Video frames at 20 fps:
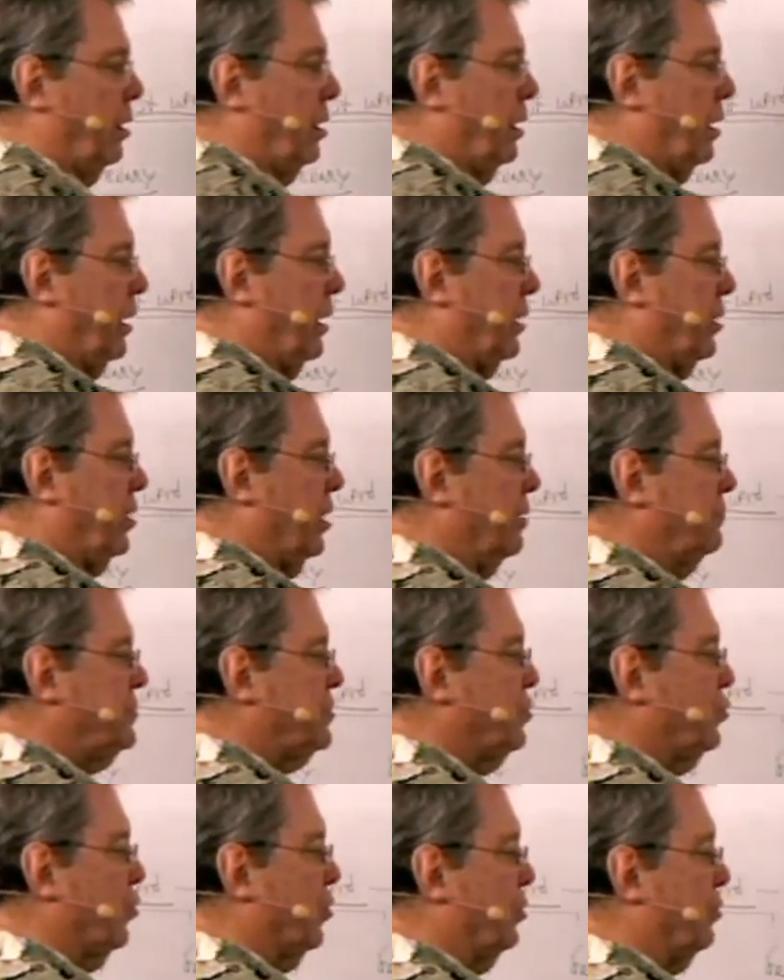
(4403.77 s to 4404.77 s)
And it comes to
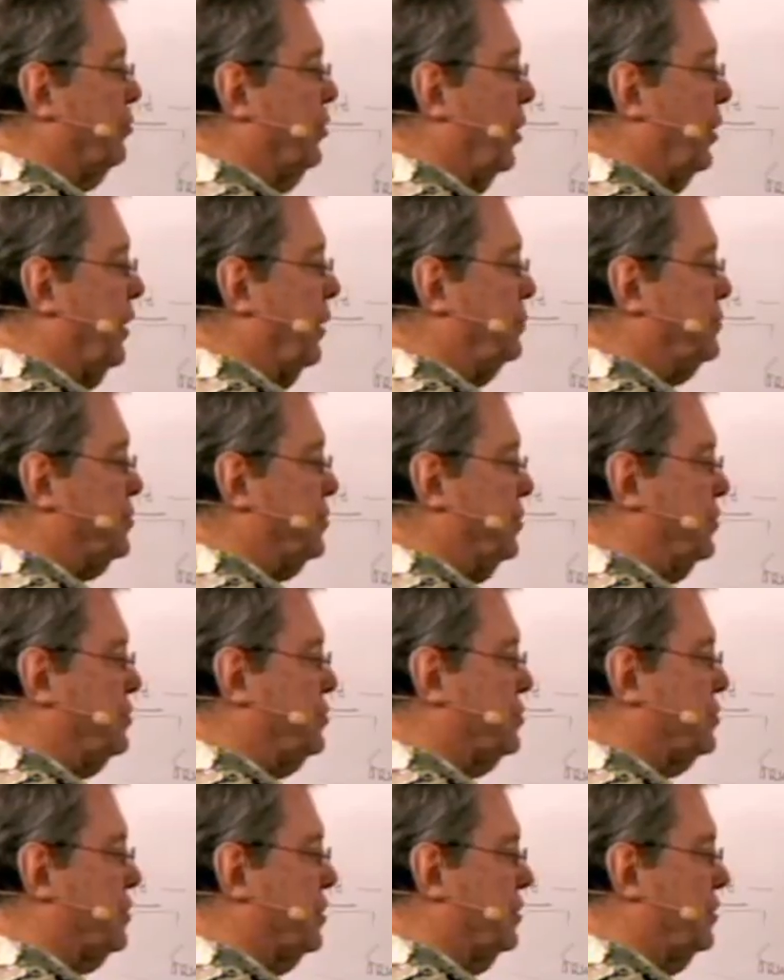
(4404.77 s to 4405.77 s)
the word
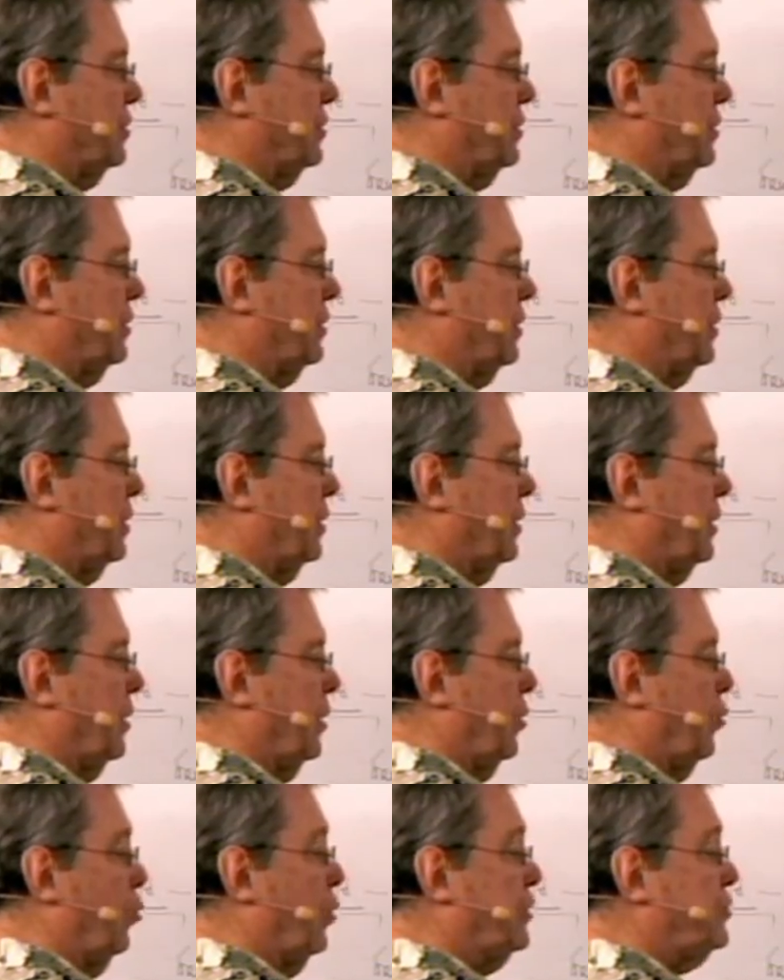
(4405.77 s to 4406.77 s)
thalipsis,
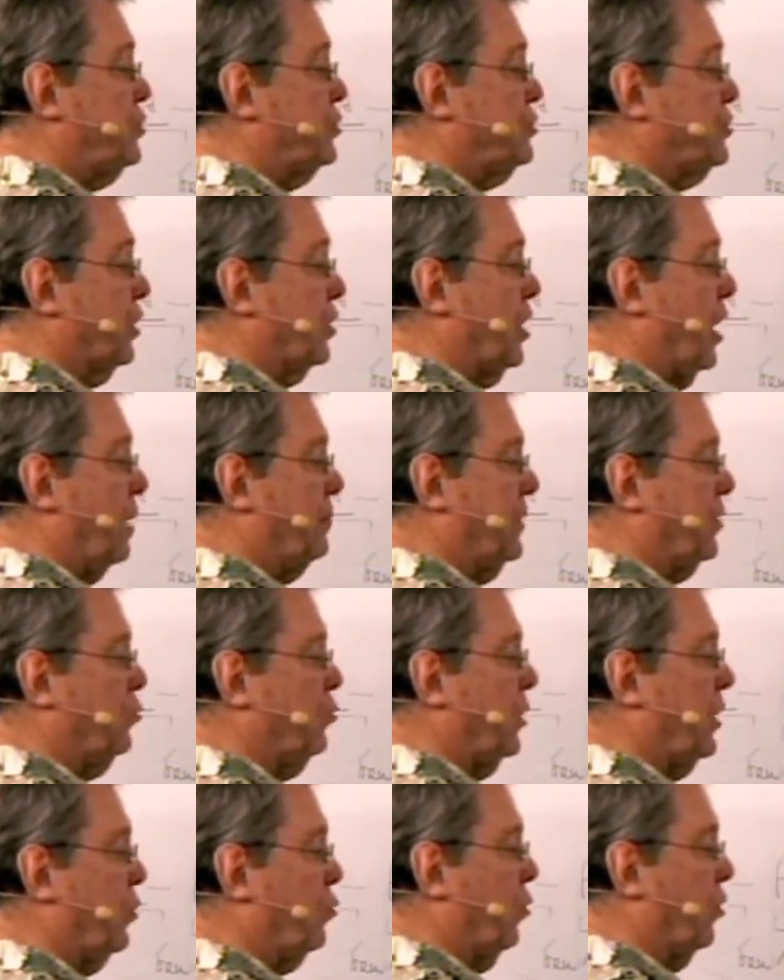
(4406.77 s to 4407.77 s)
which is the common
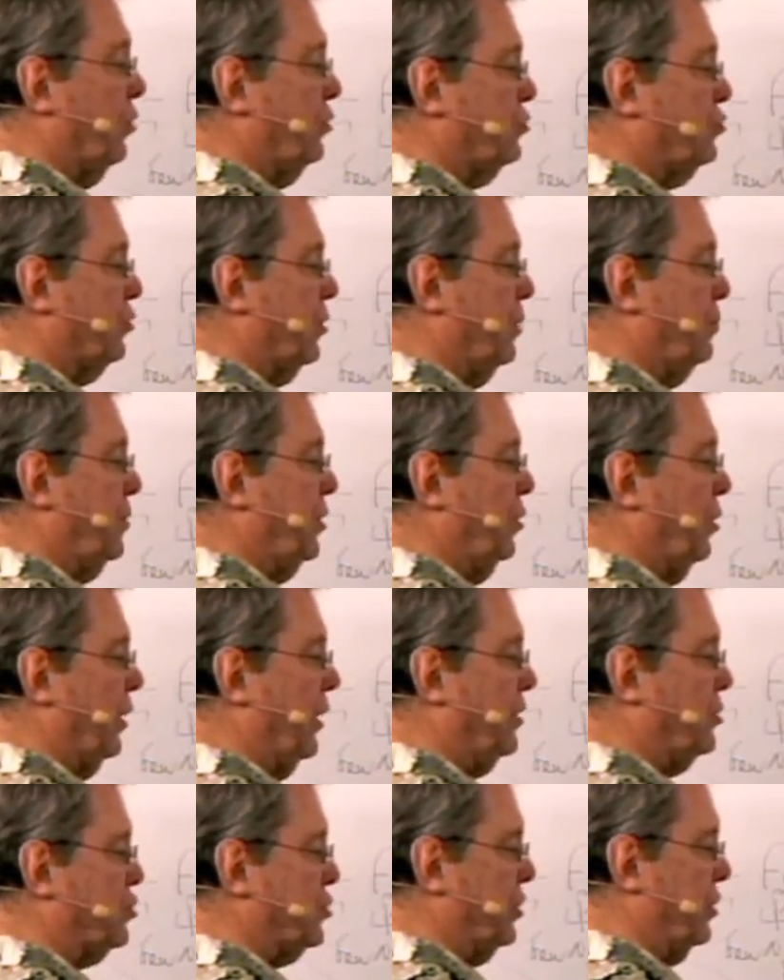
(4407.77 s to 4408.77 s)
Greek word
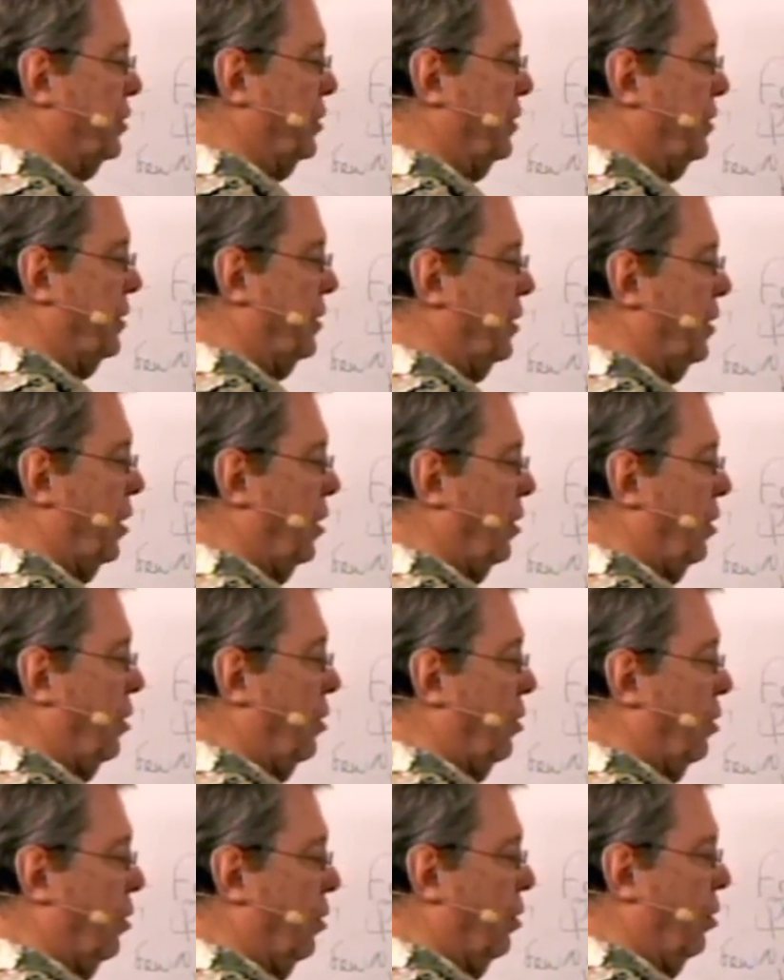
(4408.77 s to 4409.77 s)
tribulation,
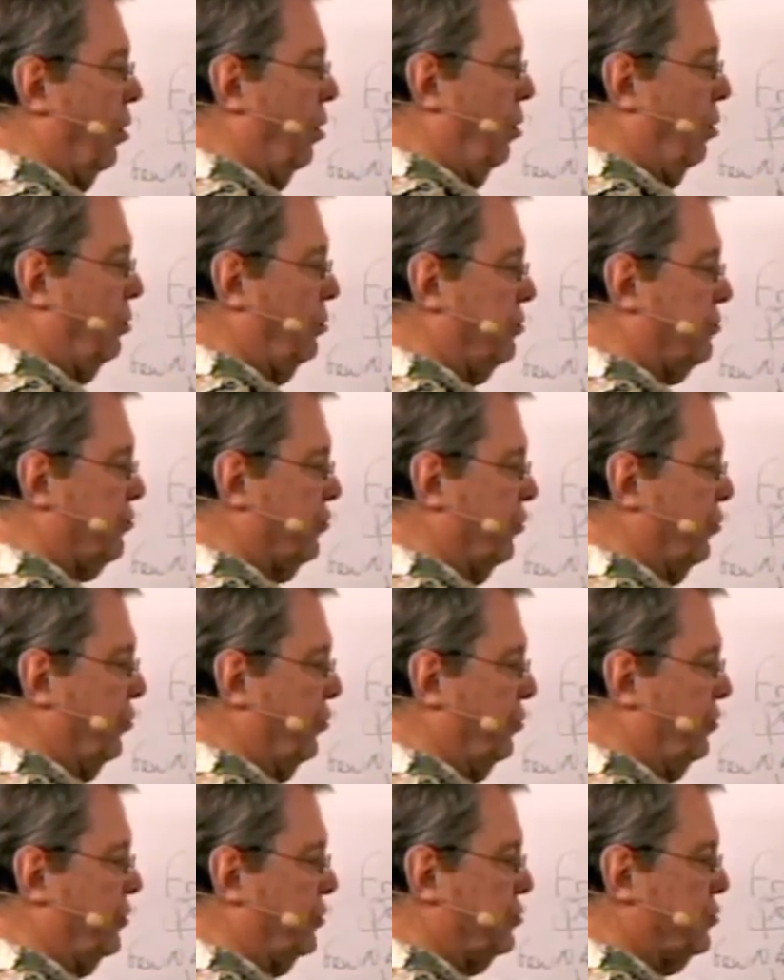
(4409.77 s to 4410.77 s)
all
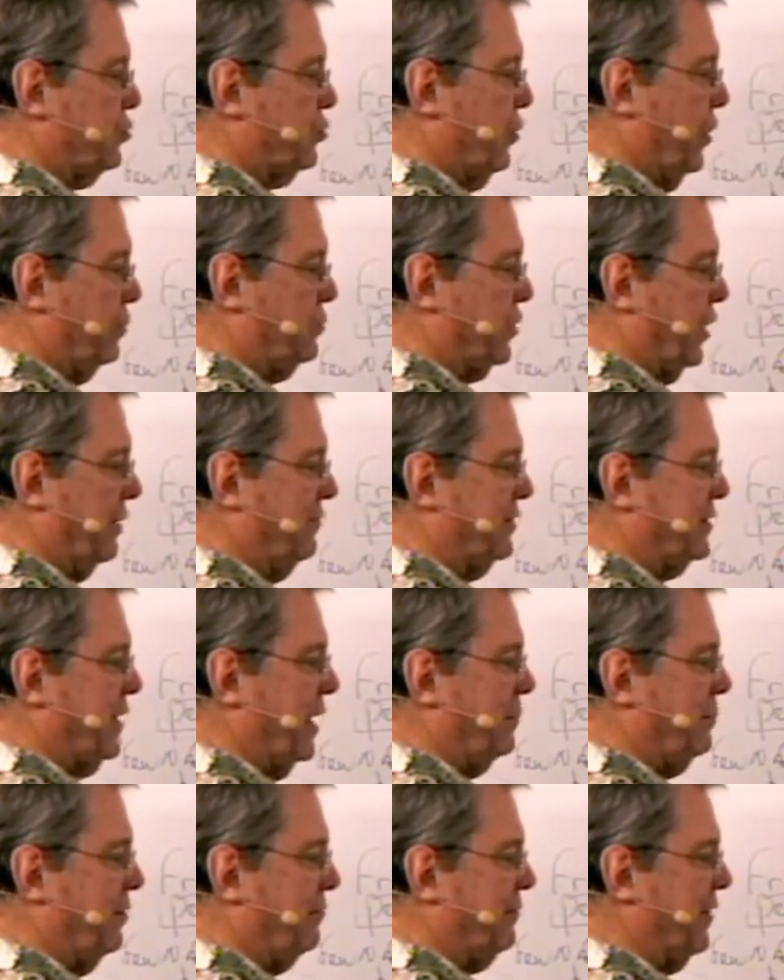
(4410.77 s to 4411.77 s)
through the Scripture. Every
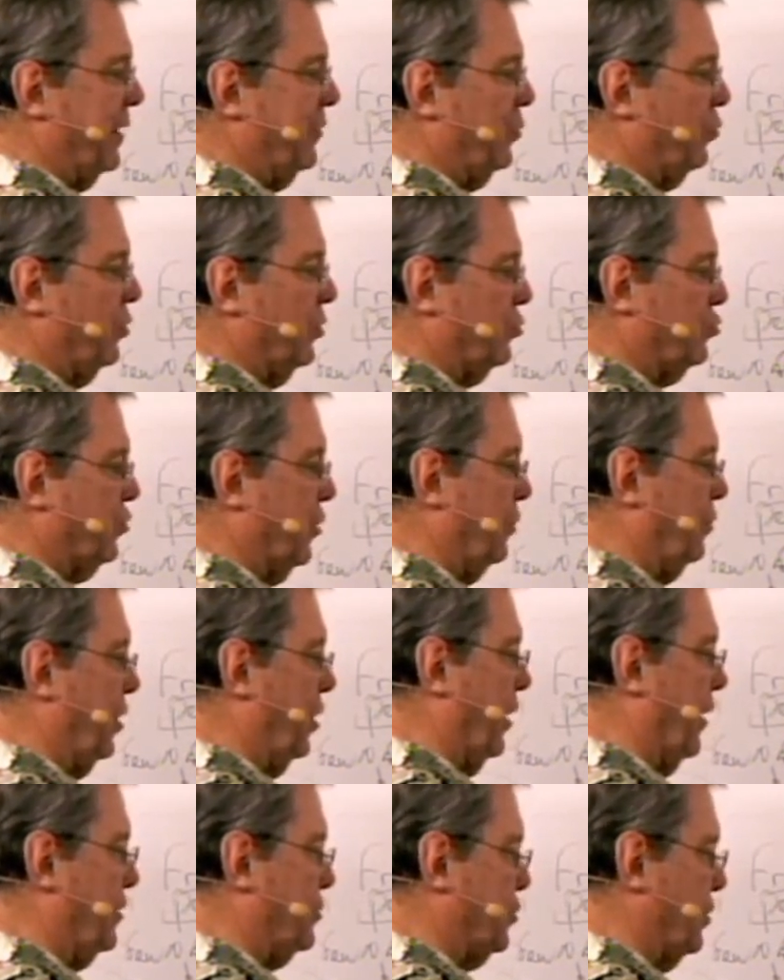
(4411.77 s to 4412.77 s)
time you find the word
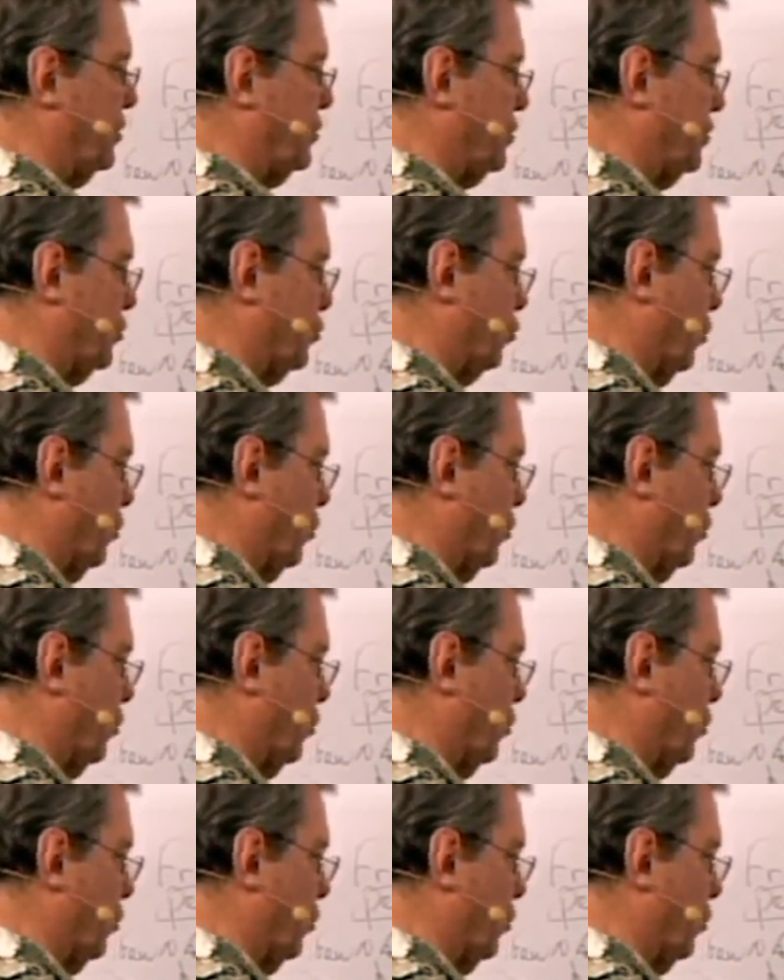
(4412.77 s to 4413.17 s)
tribulation, it's this